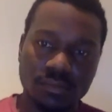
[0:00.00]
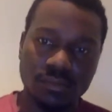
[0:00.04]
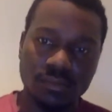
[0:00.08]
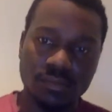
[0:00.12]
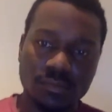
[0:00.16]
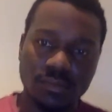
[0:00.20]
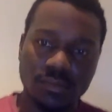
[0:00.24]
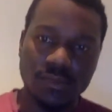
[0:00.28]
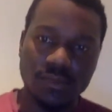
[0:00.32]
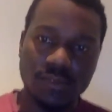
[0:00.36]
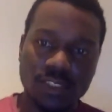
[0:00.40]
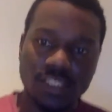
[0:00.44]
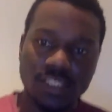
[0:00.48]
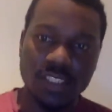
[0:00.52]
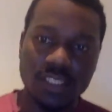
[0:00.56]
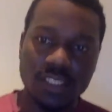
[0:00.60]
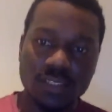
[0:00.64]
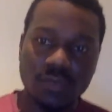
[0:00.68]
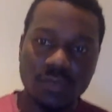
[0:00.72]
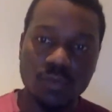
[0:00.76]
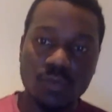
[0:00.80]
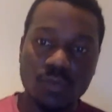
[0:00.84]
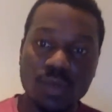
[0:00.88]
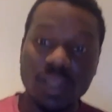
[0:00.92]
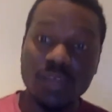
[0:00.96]

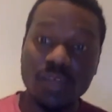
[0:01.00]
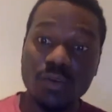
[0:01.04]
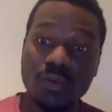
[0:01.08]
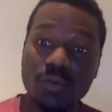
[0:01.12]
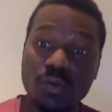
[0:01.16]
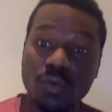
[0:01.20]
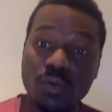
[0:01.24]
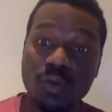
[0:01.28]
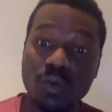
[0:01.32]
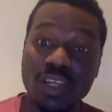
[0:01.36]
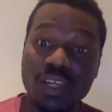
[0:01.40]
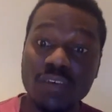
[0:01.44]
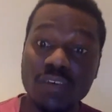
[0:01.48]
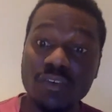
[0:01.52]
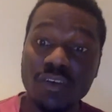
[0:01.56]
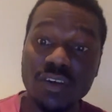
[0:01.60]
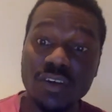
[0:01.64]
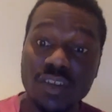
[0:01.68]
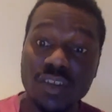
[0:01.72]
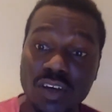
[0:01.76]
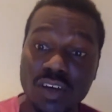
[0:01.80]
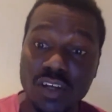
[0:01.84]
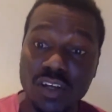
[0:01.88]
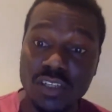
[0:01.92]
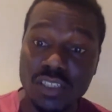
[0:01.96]
Indeed. Whether or
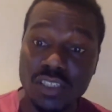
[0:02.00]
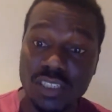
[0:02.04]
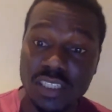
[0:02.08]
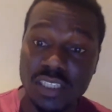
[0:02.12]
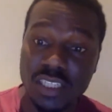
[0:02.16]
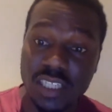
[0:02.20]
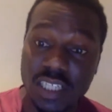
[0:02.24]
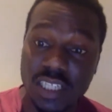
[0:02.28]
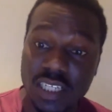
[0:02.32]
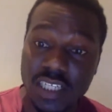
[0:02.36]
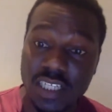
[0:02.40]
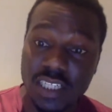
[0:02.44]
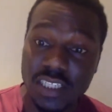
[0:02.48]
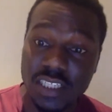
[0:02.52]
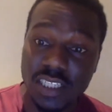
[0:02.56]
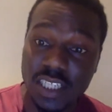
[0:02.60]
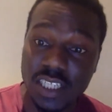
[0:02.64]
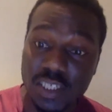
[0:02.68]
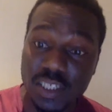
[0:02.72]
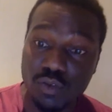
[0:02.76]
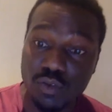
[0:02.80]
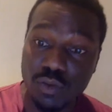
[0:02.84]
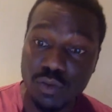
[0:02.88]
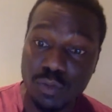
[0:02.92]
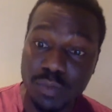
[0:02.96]
not it
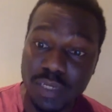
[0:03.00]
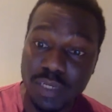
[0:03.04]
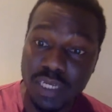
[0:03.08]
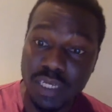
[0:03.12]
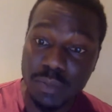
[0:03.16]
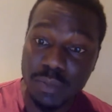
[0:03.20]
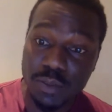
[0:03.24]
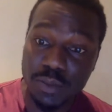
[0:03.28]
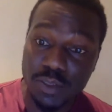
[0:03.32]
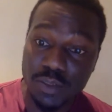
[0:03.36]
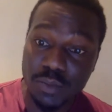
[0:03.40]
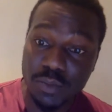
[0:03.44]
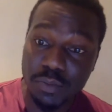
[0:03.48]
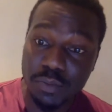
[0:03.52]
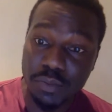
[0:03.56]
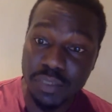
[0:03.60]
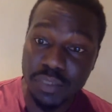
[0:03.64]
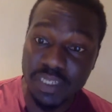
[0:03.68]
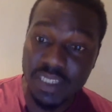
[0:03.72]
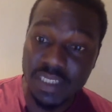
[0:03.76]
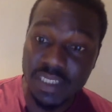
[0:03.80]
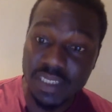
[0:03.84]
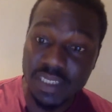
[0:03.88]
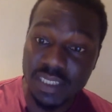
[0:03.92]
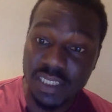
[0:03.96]
will be able to
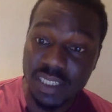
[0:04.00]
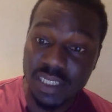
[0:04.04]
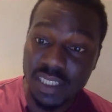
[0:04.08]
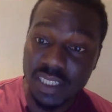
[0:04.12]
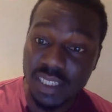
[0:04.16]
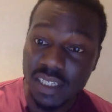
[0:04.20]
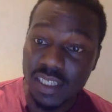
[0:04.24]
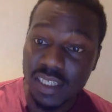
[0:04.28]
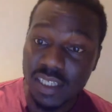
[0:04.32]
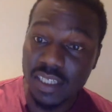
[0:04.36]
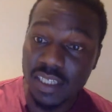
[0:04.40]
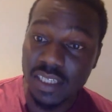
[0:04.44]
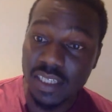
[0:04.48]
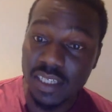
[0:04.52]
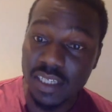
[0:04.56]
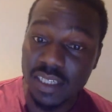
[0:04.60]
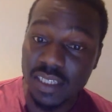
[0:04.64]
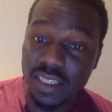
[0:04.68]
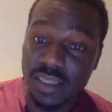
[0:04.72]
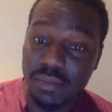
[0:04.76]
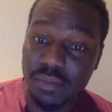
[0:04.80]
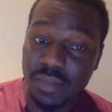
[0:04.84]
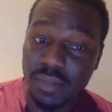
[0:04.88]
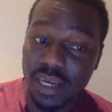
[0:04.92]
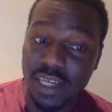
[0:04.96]
meet the
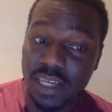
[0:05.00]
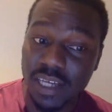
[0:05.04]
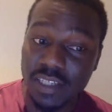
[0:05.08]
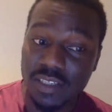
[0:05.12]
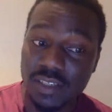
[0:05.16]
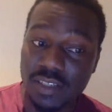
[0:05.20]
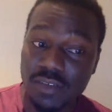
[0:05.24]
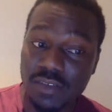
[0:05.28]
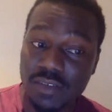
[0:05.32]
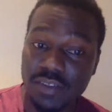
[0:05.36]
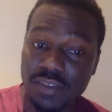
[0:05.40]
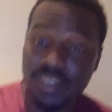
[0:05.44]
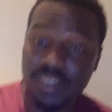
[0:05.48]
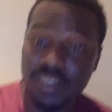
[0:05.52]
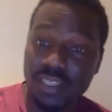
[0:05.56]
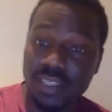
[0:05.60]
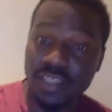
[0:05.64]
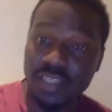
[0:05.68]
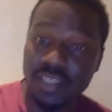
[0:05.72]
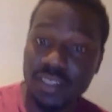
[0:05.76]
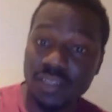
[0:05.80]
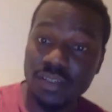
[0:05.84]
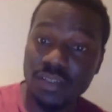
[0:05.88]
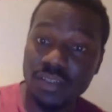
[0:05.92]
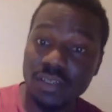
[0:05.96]
demands of
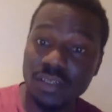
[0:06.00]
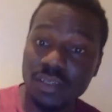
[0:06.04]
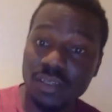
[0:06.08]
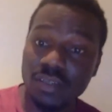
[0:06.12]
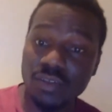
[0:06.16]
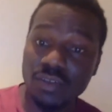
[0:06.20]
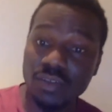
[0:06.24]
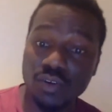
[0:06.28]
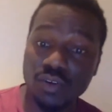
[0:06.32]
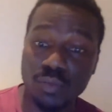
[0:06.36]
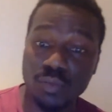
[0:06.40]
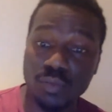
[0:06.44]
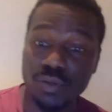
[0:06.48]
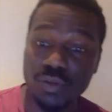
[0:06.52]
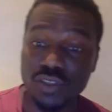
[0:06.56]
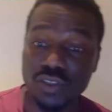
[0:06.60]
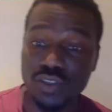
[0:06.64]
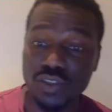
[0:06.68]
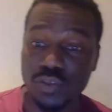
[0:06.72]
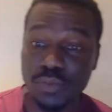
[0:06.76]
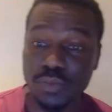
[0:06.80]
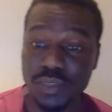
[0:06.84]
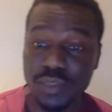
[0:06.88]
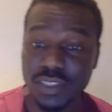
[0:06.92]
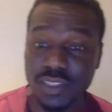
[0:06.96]
the
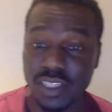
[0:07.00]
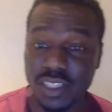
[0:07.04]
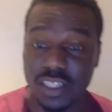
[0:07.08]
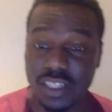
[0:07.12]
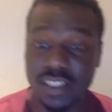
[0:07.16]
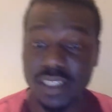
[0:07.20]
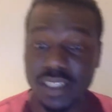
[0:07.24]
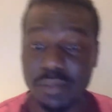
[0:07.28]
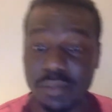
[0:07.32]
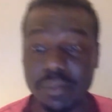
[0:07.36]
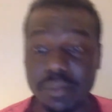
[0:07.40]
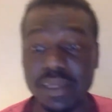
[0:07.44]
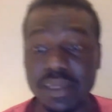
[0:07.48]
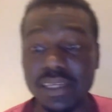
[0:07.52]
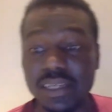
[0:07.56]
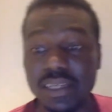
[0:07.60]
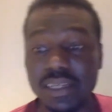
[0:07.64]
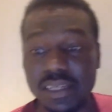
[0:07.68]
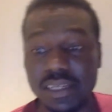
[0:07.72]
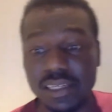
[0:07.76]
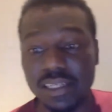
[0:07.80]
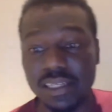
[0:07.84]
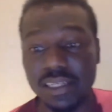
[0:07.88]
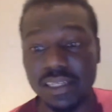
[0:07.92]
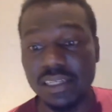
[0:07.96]
0.2%
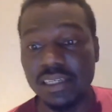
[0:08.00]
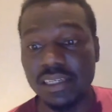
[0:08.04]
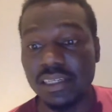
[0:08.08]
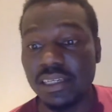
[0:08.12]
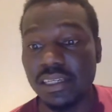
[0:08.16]
immediately,